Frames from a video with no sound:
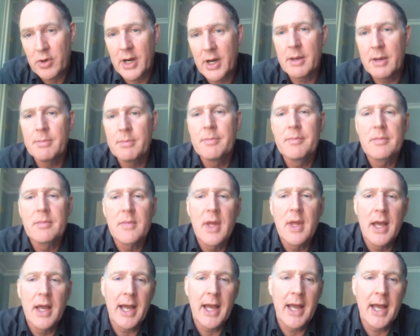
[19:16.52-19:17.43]
And
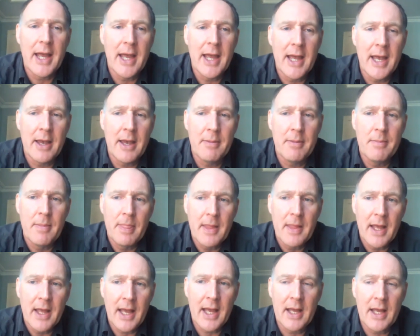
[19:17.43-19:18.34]

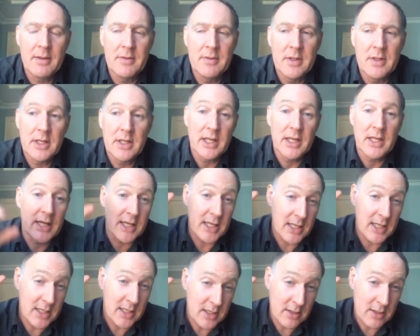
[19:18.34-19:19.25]
when you go into the DCU
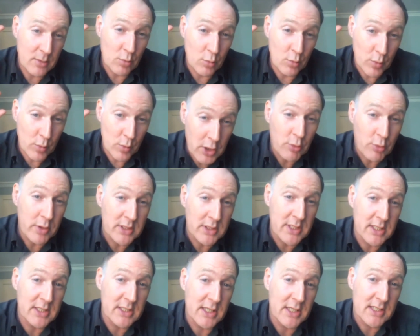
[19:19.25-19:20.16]
website, you'll be able to
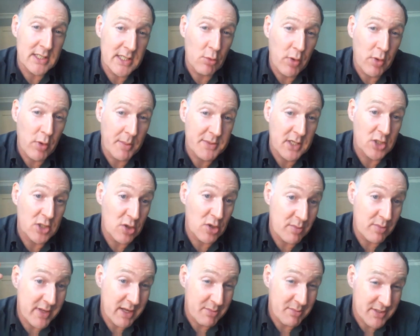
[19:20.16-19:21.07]
find full
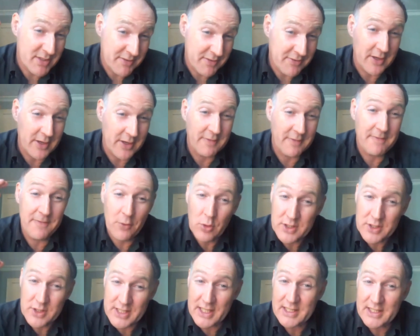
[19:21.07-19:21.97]
details, including some
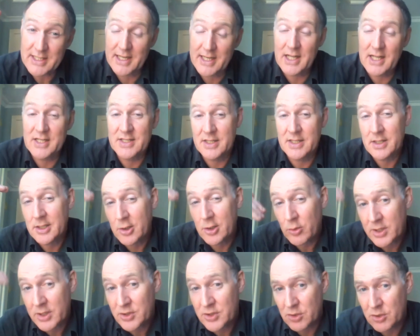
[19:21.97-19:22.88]
details of the
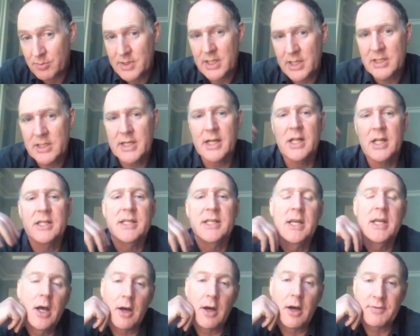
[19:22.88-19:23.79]
types of
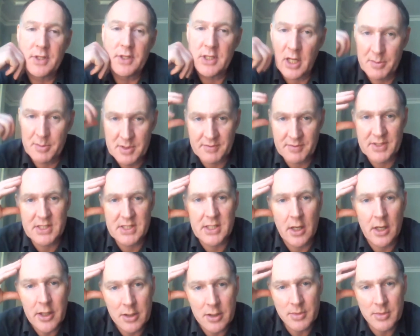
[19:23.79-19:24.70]
assignments that can be
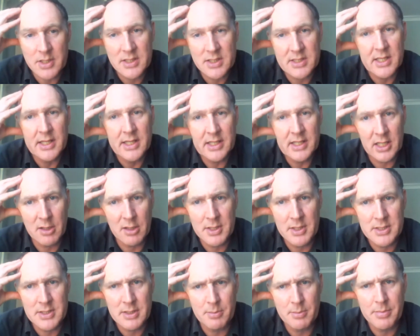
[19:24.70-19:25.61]

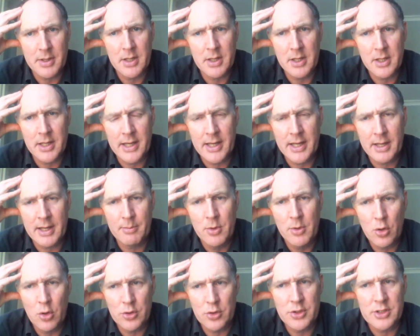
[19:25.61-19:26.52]
undertaken in
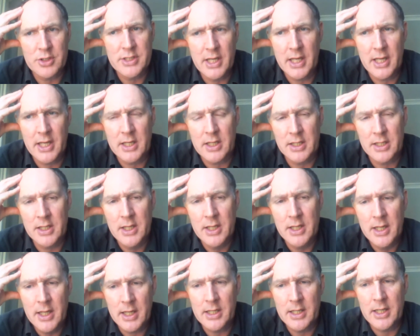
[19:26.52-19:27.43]
each of these
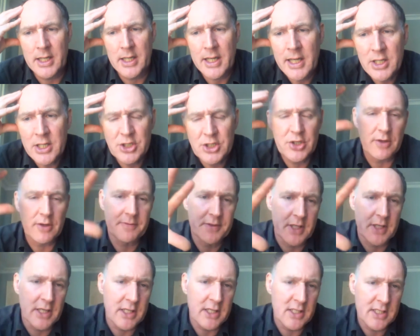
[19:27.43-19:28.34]
particular
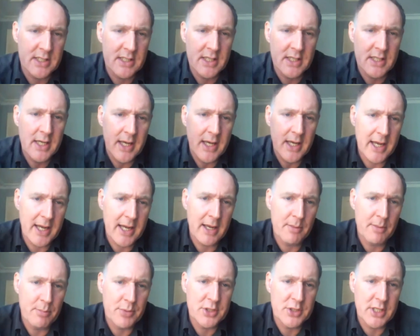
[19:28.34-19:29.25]
subject areas.
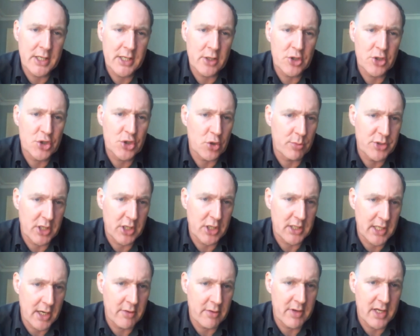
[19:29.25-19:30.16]
But the program has been
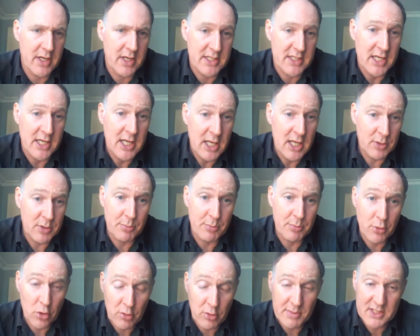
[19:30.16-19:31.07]
designed
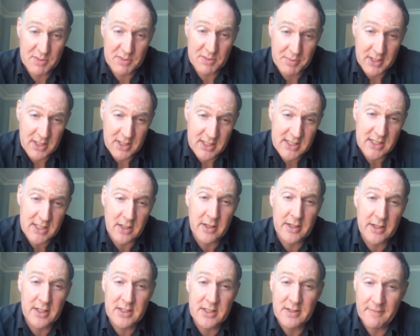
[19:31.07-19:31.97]
very much
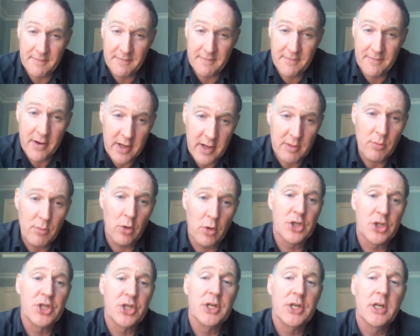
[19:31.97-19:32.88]
with a focus
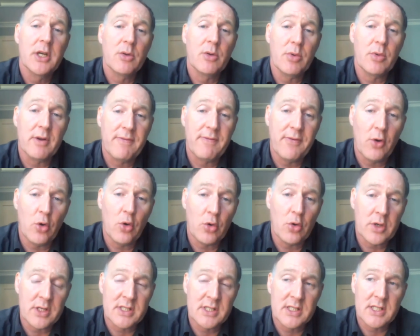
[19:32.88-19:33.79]
in terms of
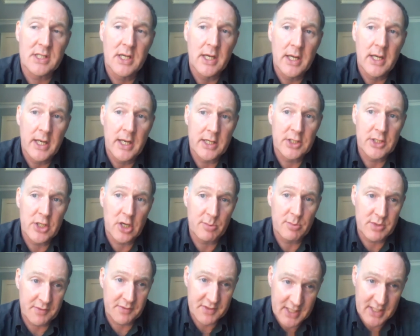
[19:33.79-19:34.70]
technical skills at
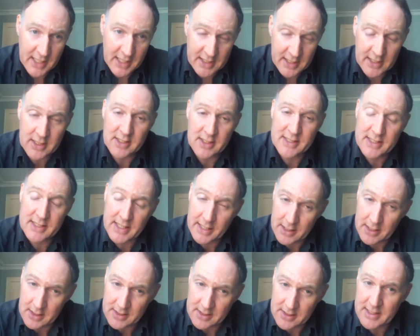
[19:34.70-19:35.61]
the end of it.
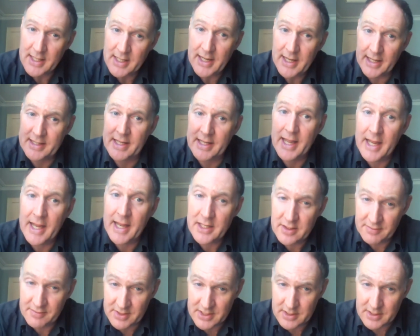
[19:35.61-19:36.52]
Okay, so
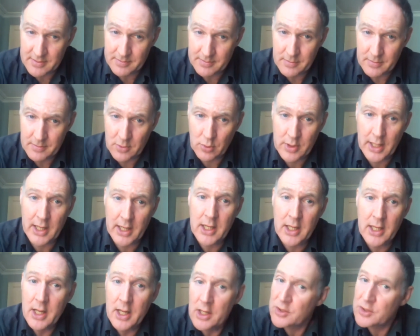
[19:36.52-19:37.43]
most of the
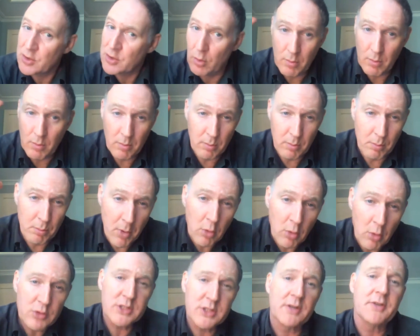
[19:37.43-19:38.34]
lecturers
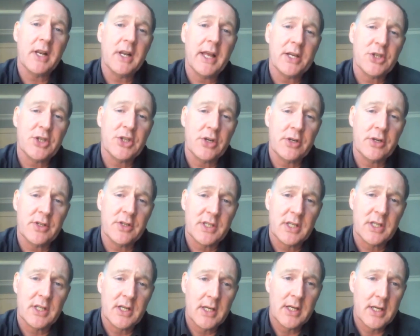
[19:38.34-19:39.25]
will be
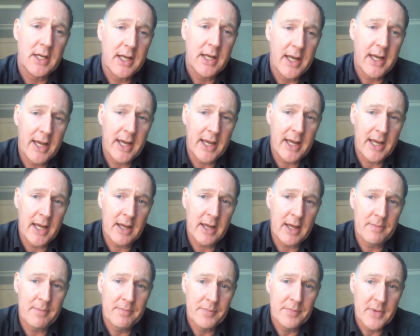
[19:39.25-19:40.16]
very, very strong
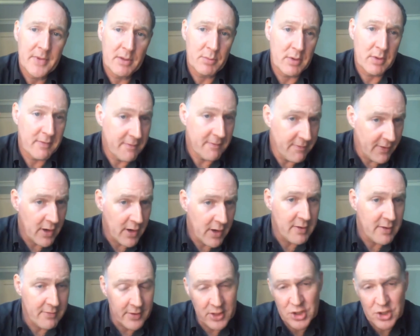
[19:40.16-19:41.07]
on the technical side,
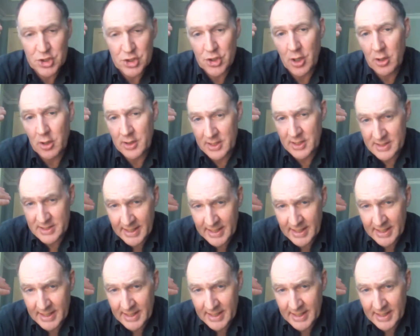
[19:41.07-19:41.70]
particularly around